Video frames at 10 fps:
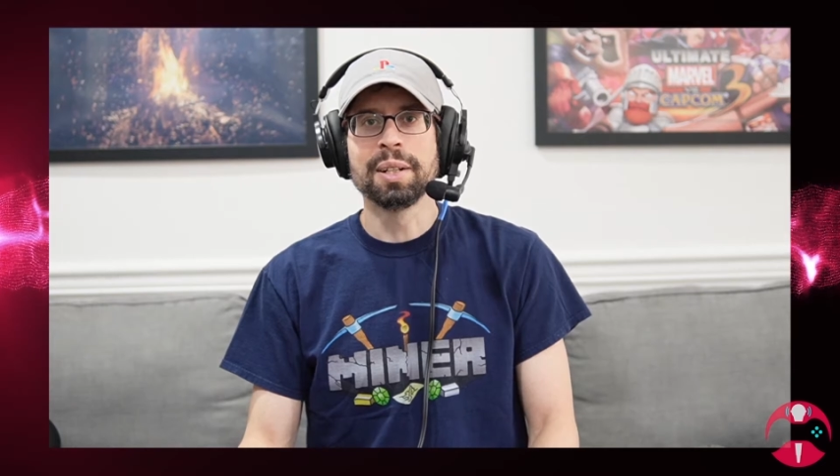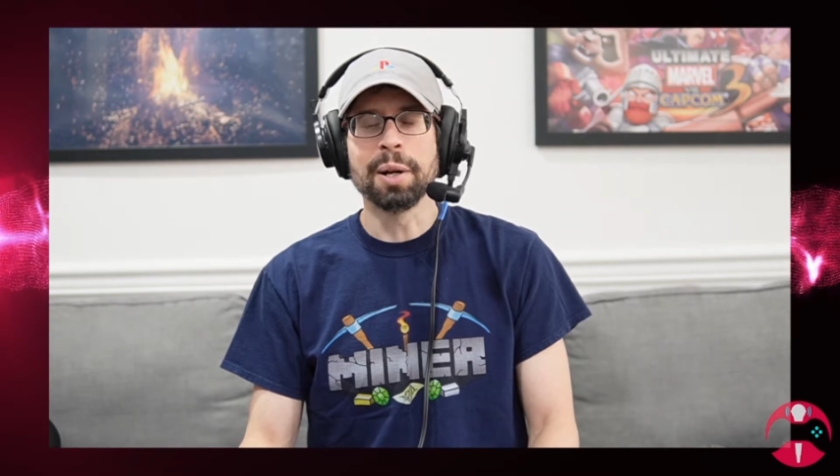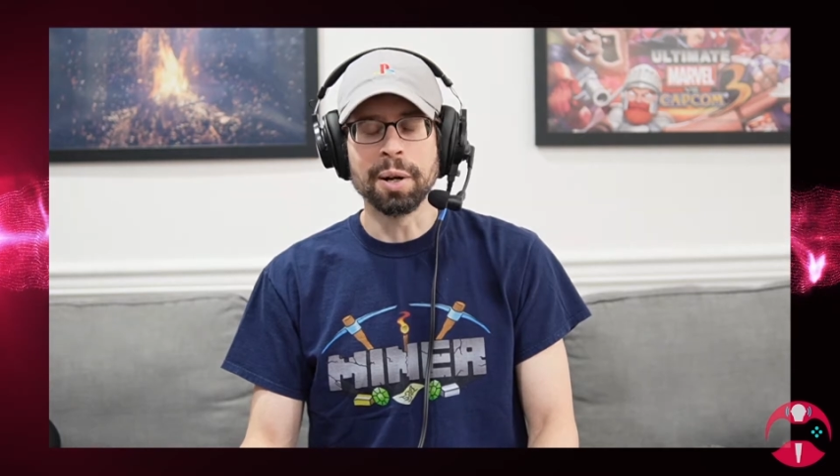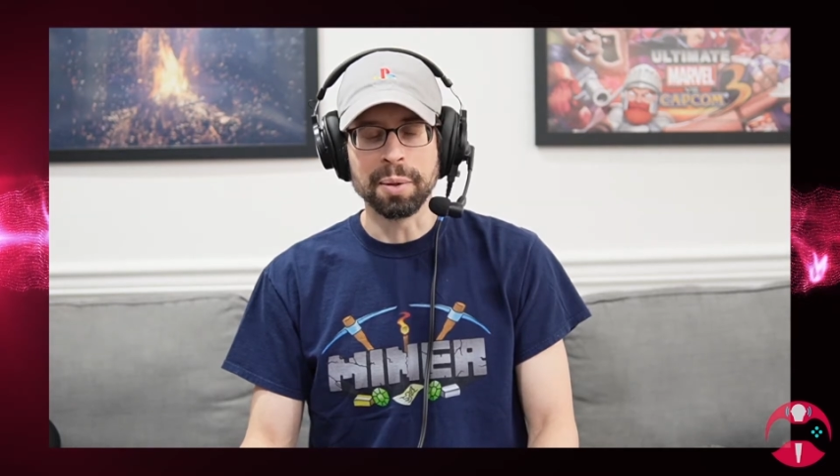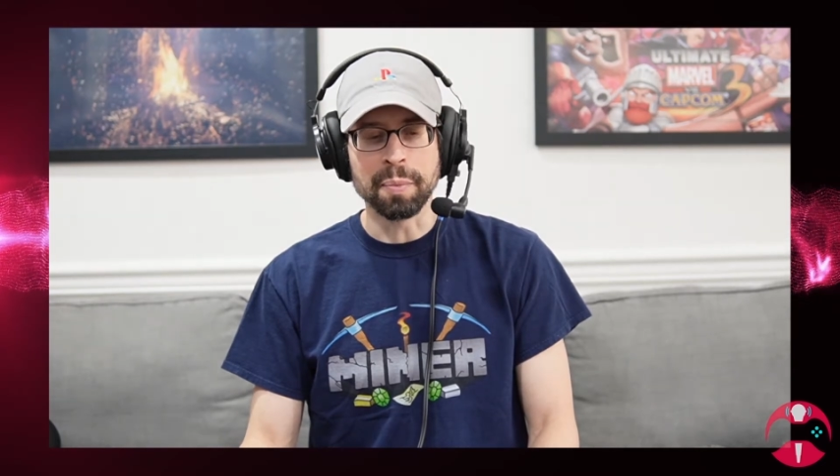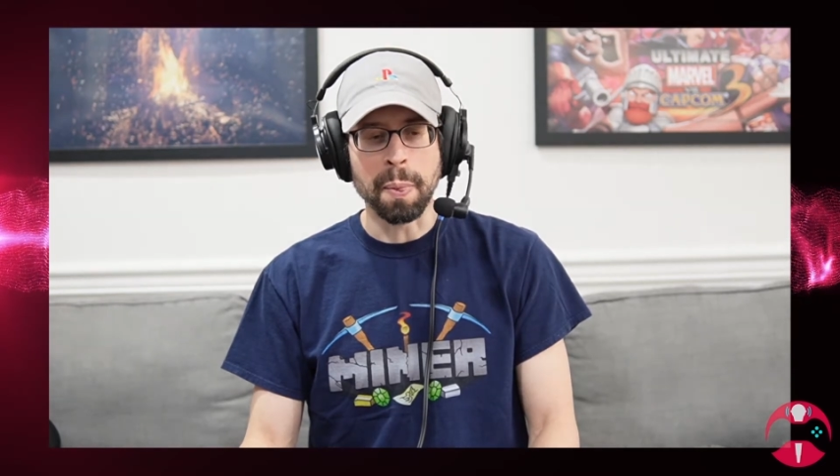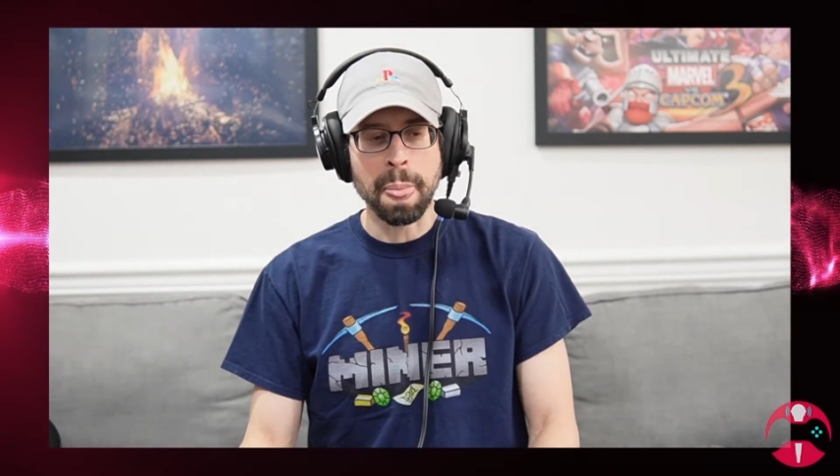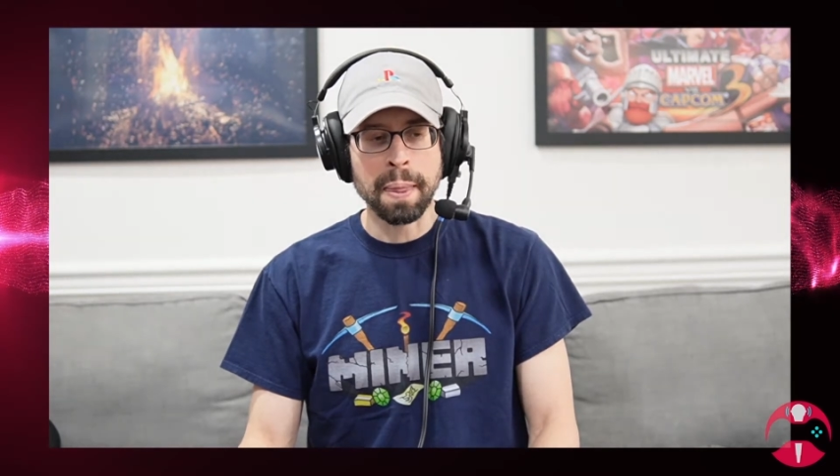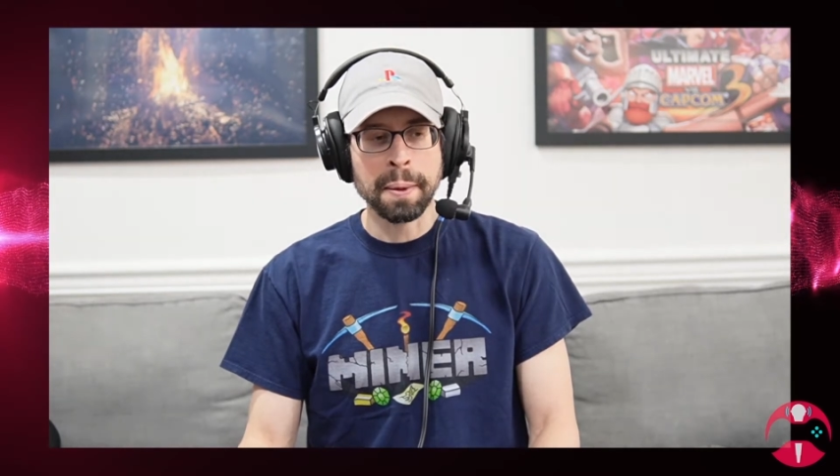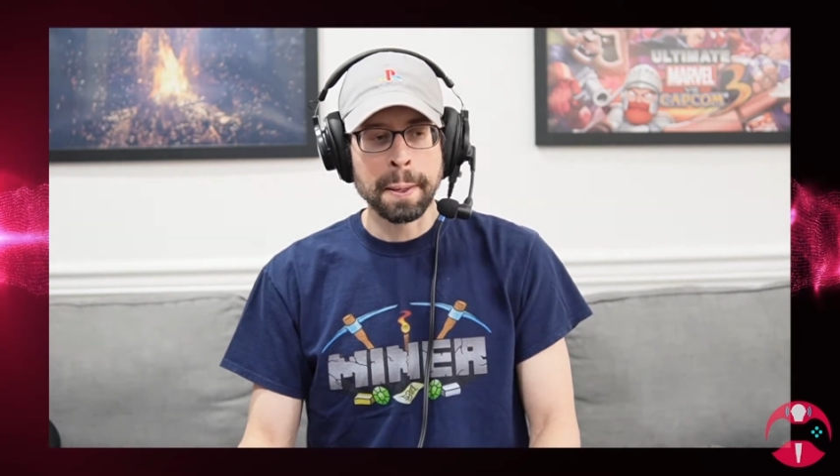So
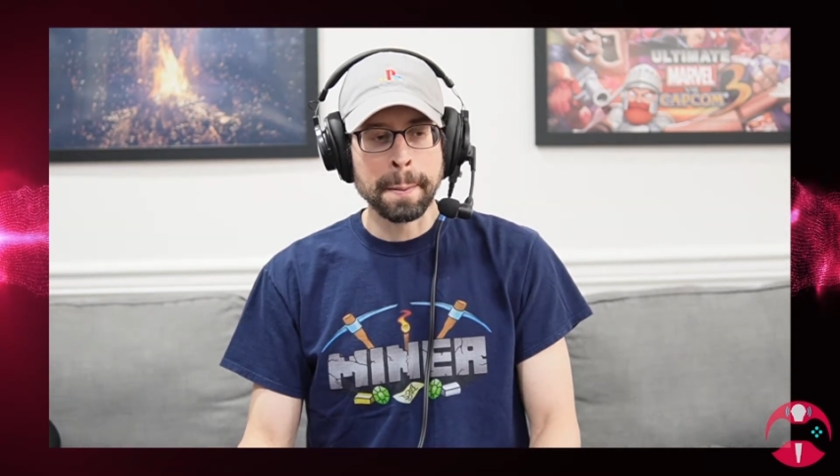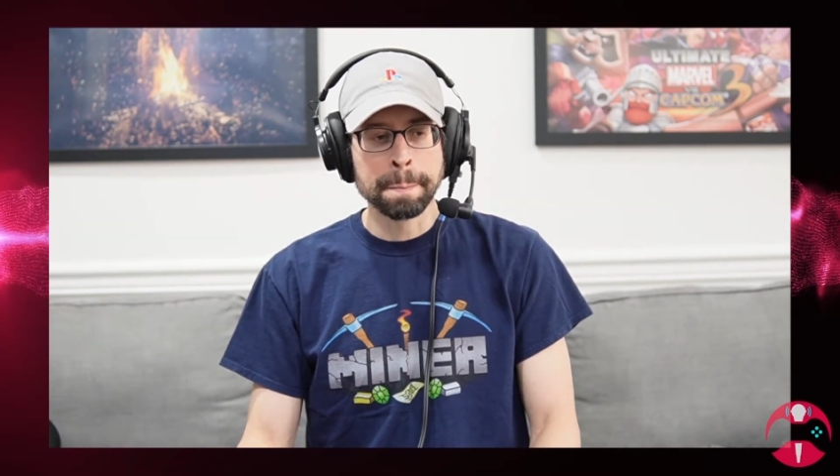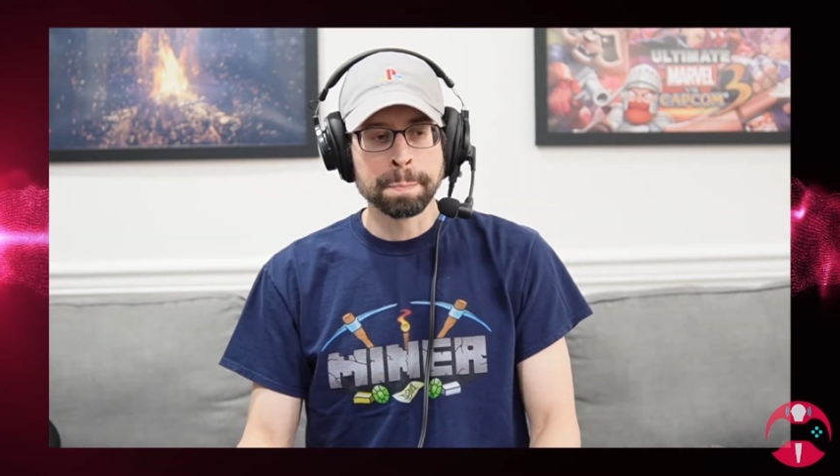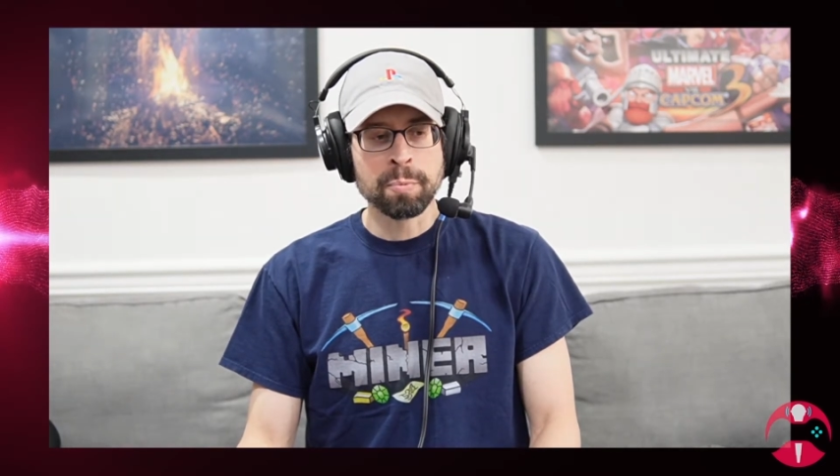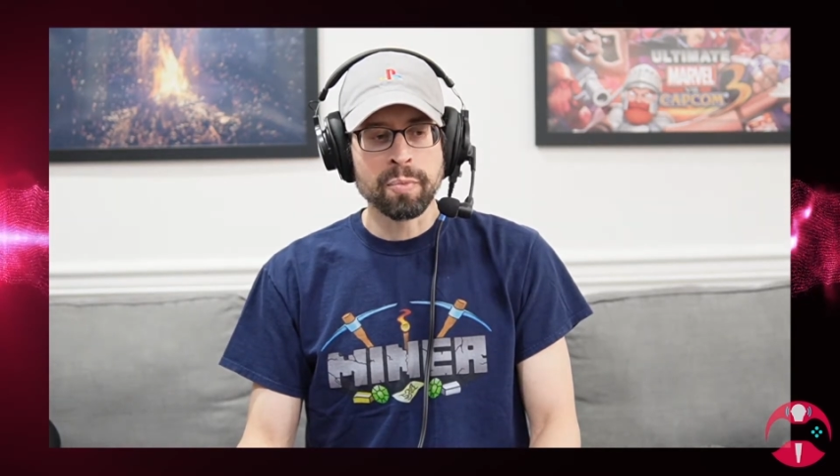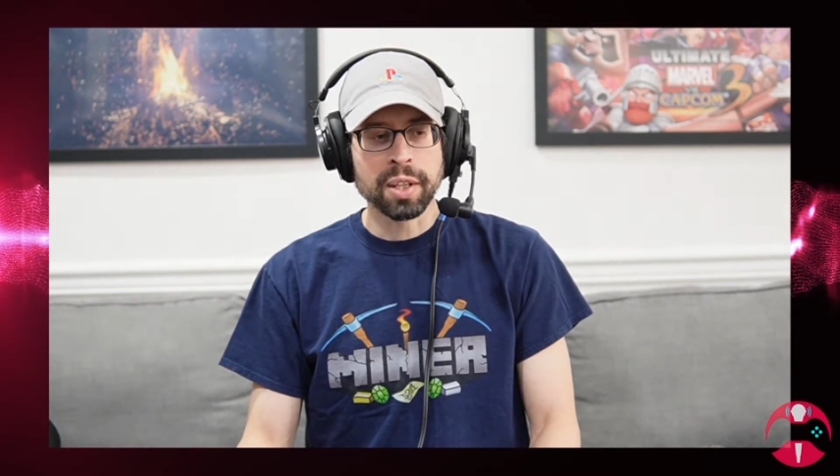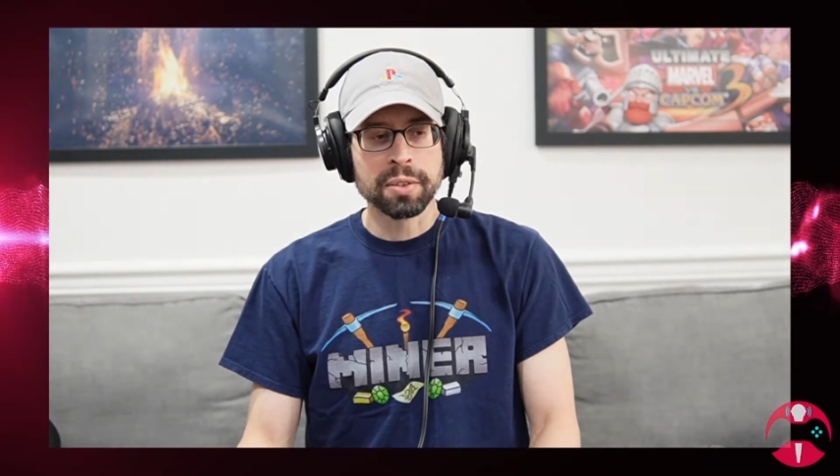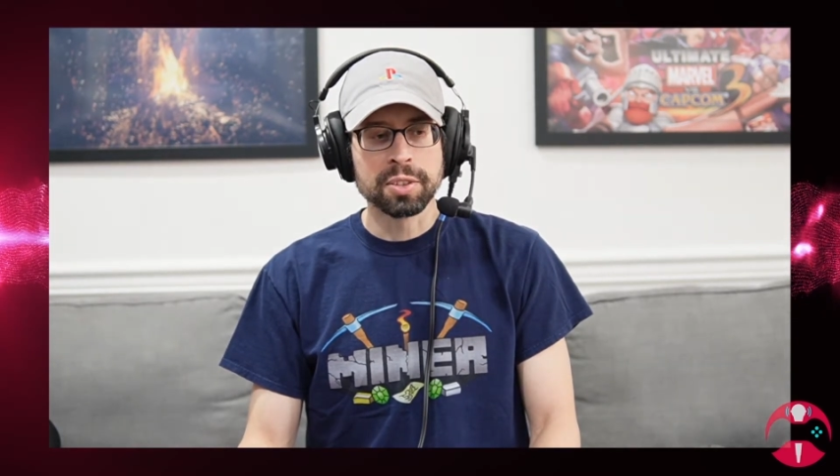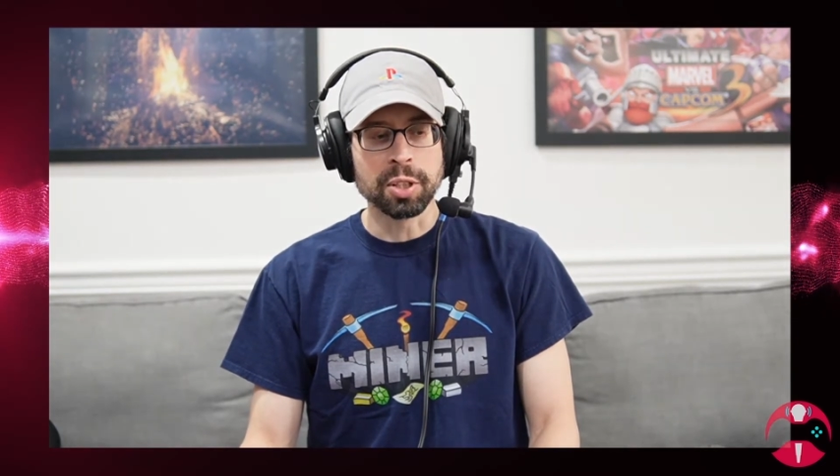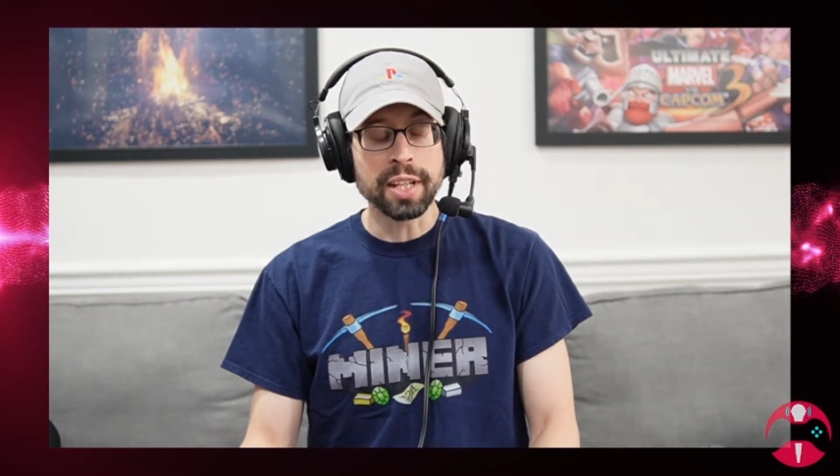
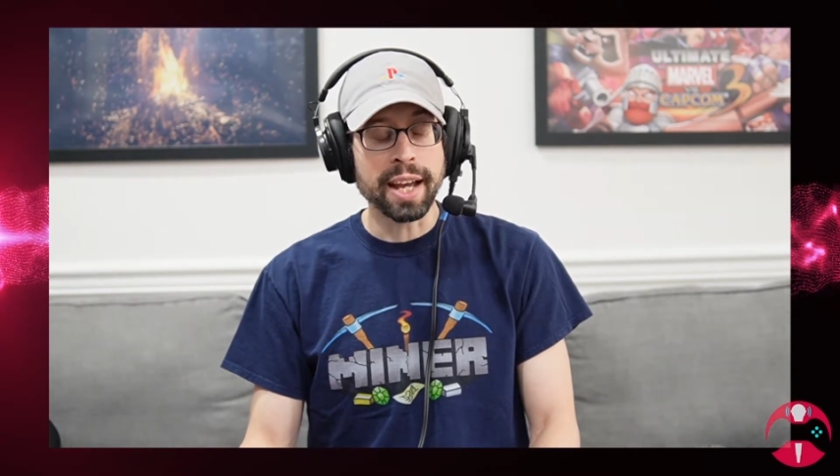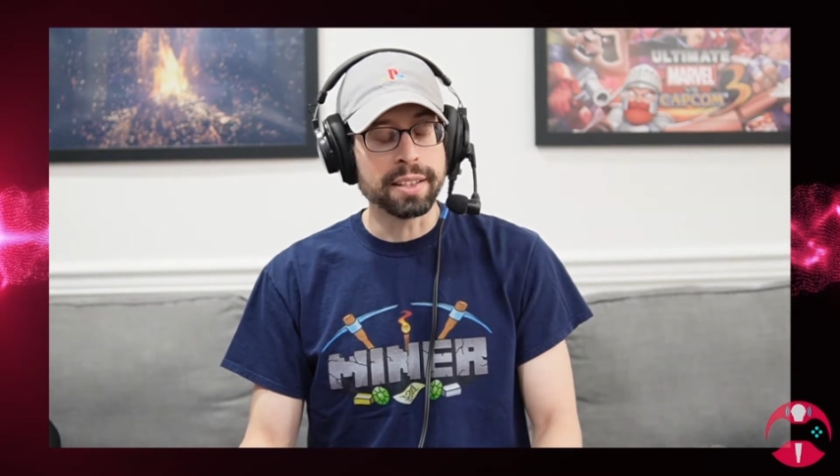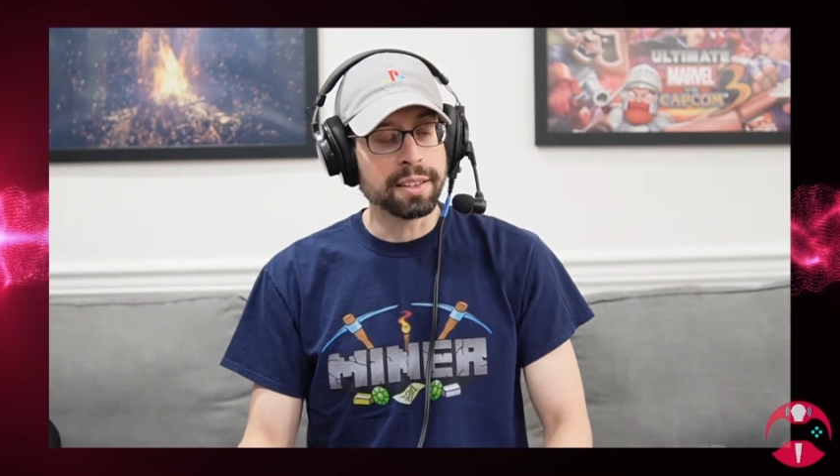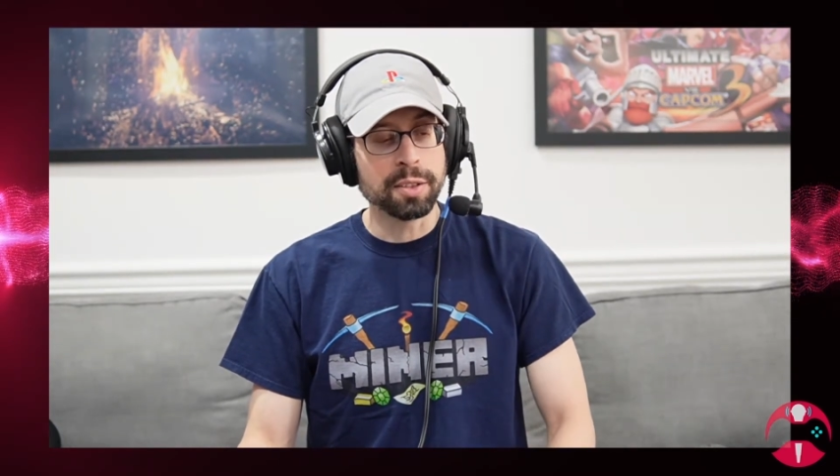yeah,